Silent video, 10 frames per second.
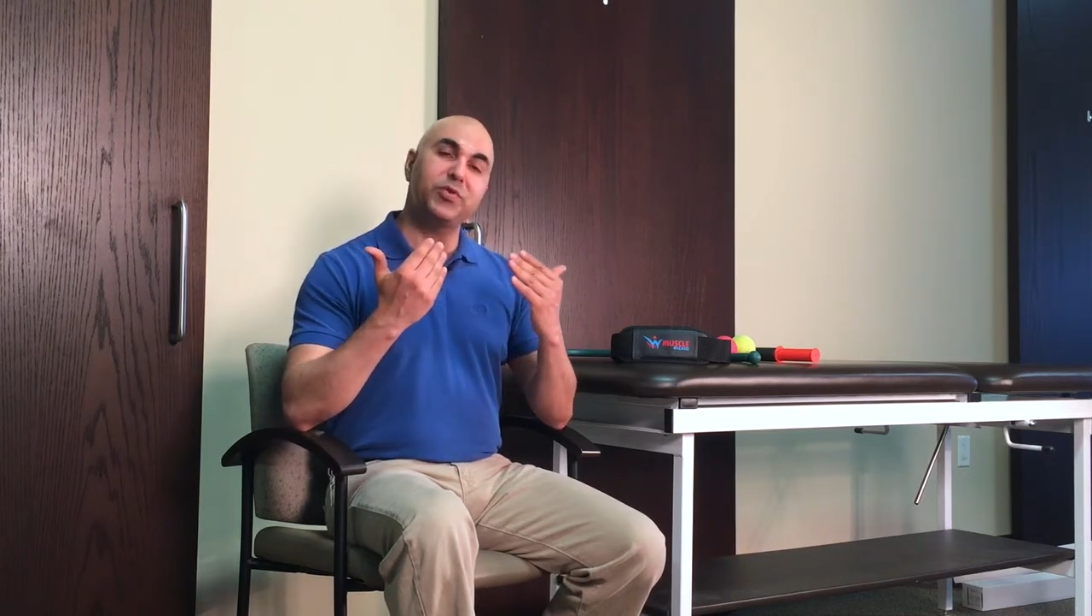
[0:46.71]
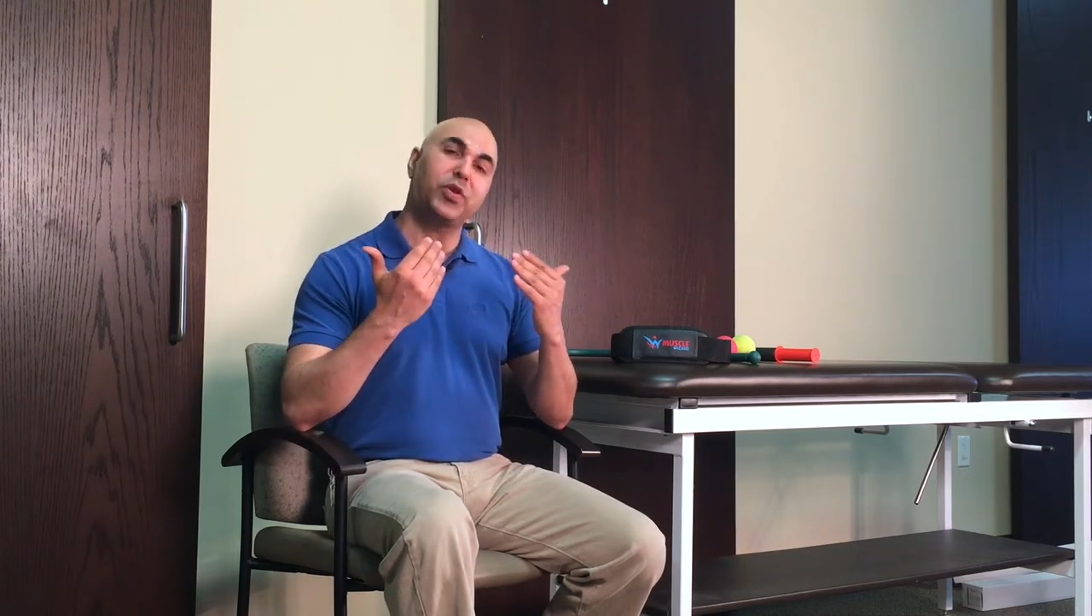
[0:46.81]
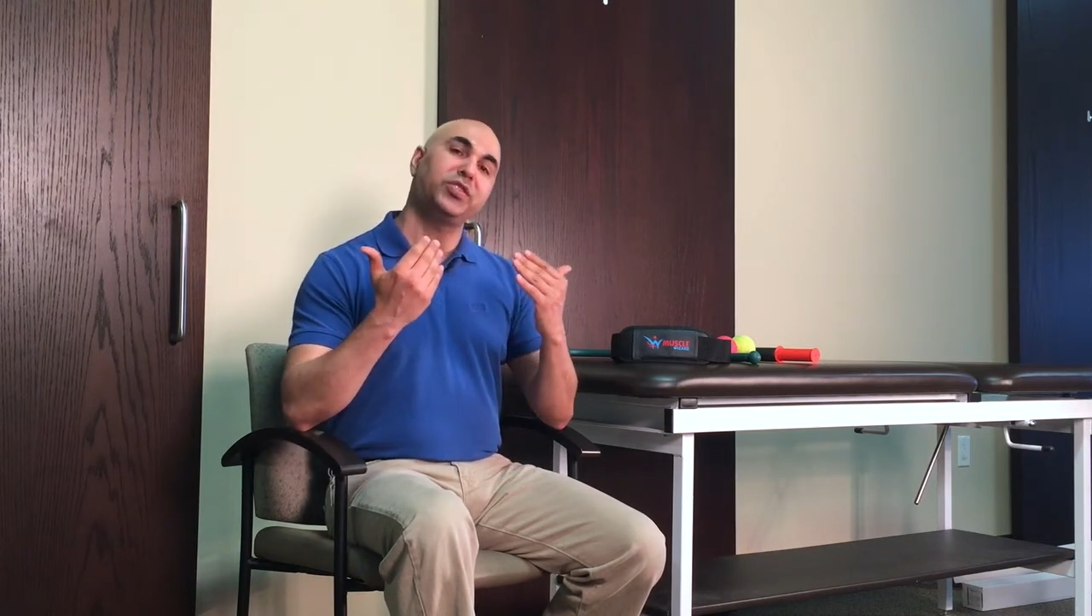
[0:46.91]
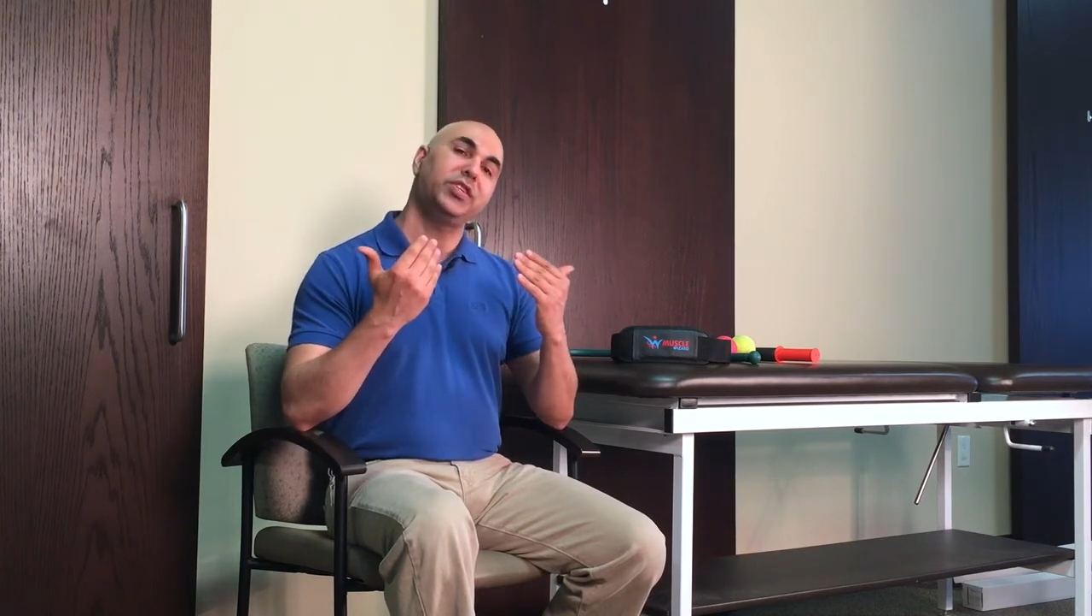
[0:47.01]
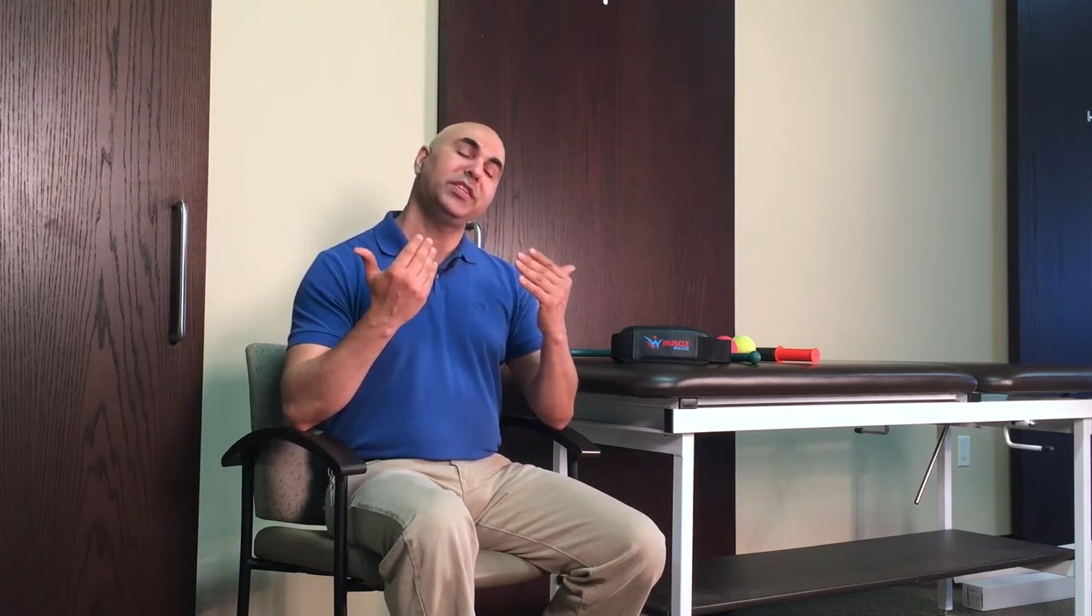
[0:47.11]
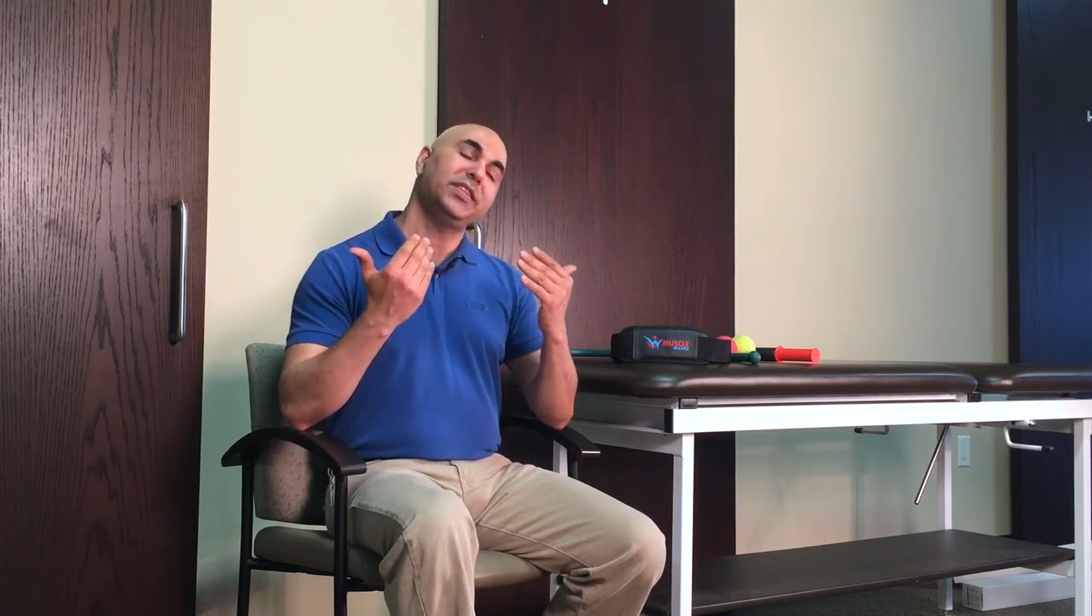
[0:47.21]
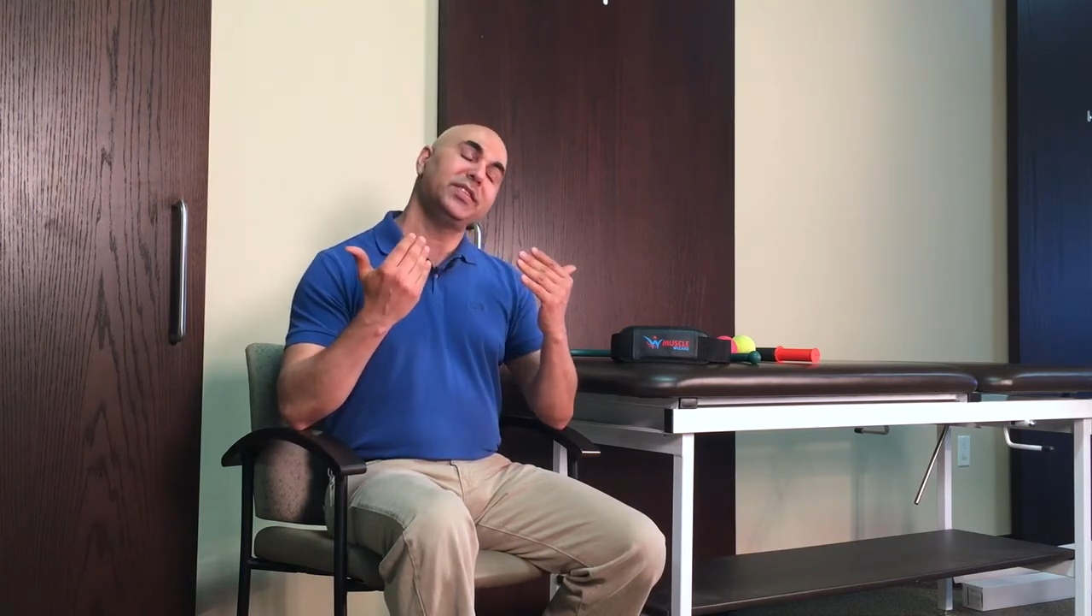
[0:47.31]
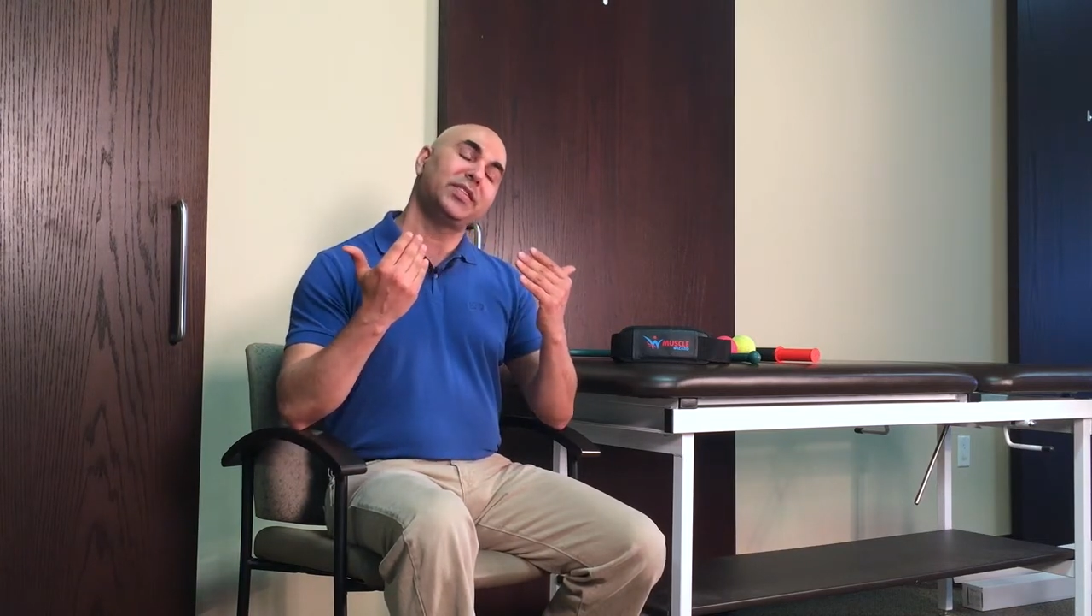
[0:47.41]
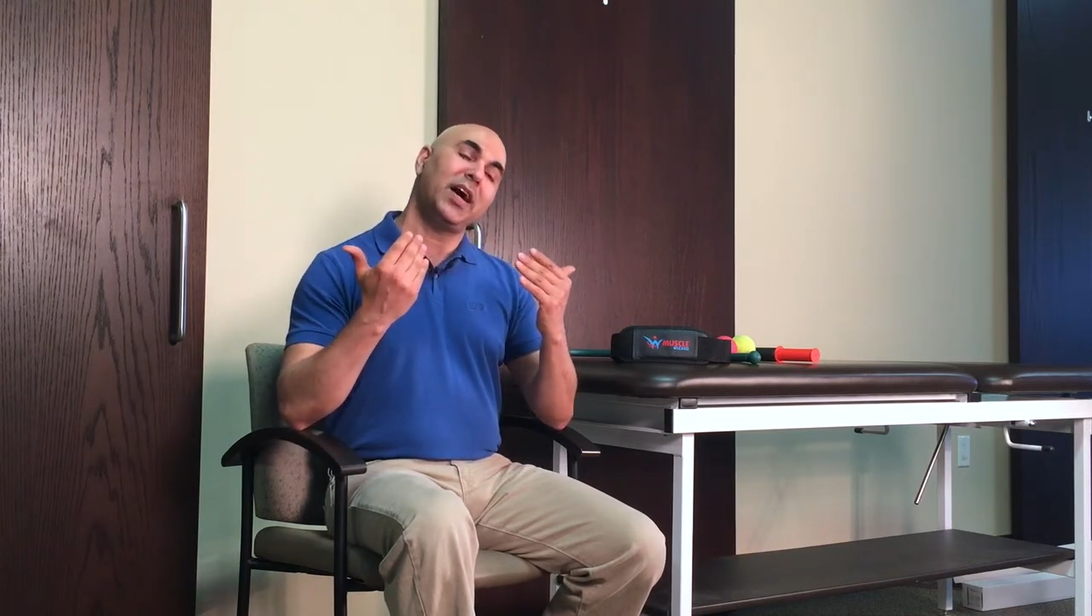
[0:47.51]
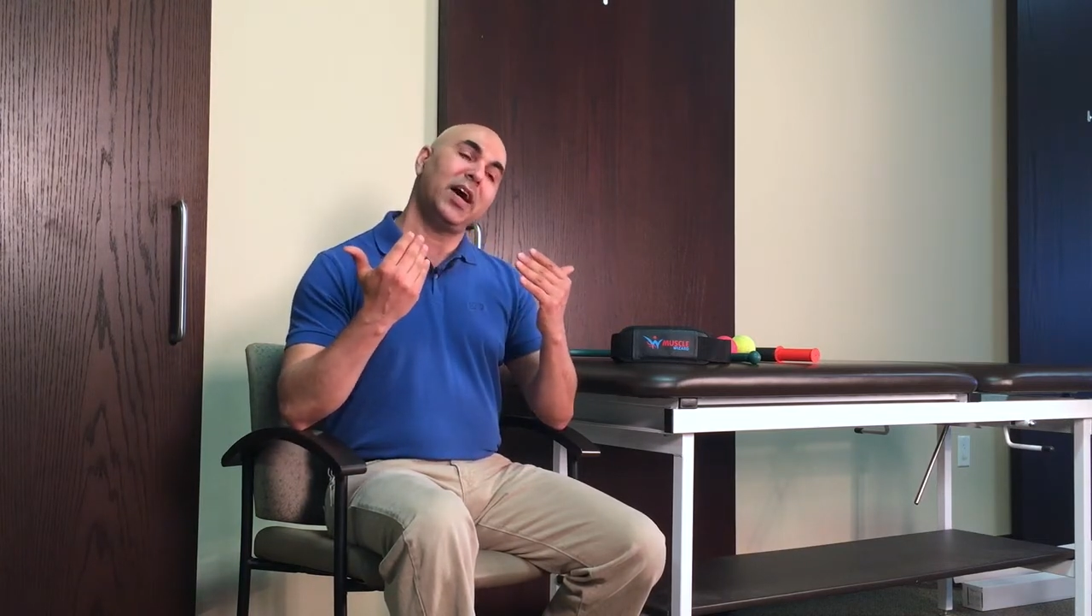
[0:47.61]
stretching to the
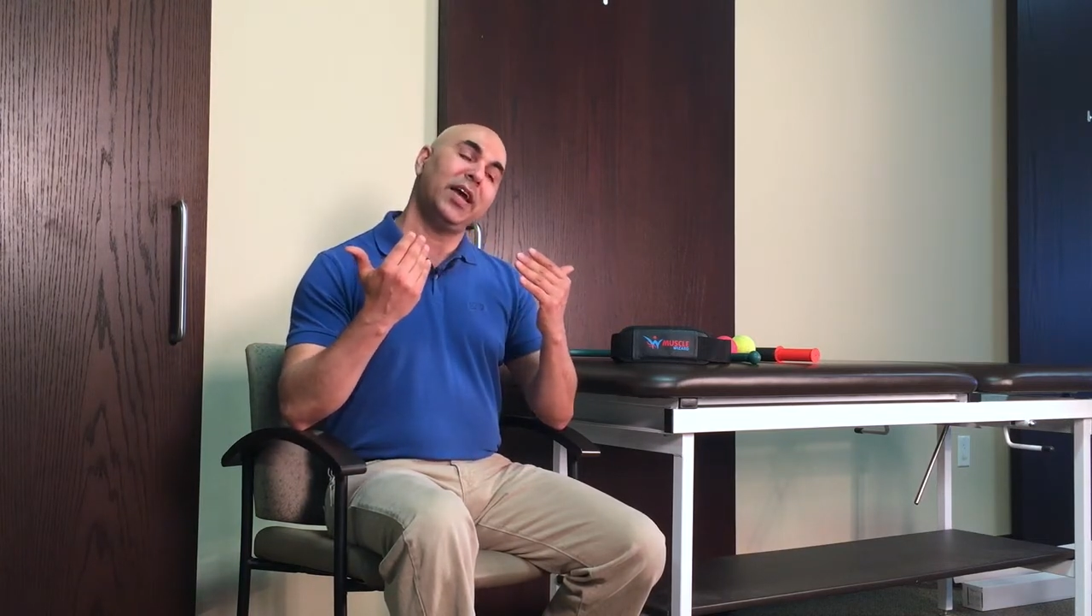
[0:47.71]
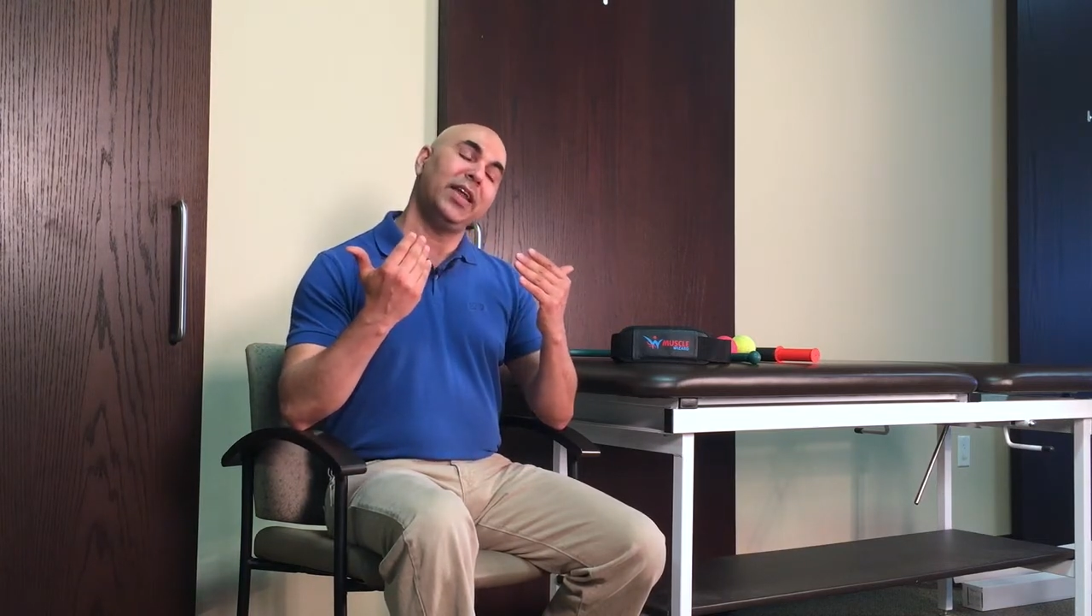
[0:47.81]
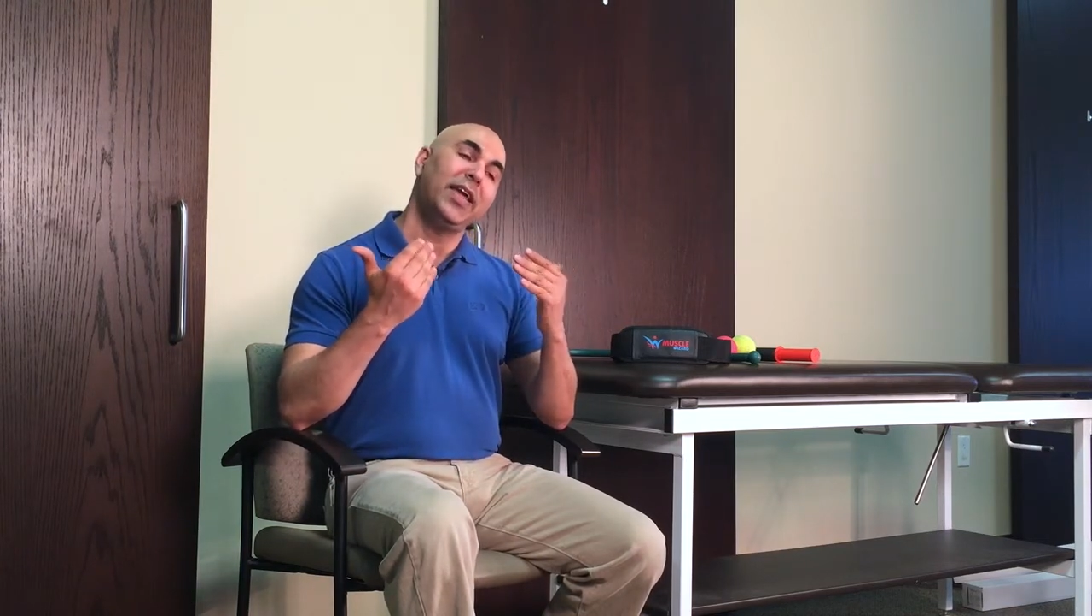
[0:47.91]
side,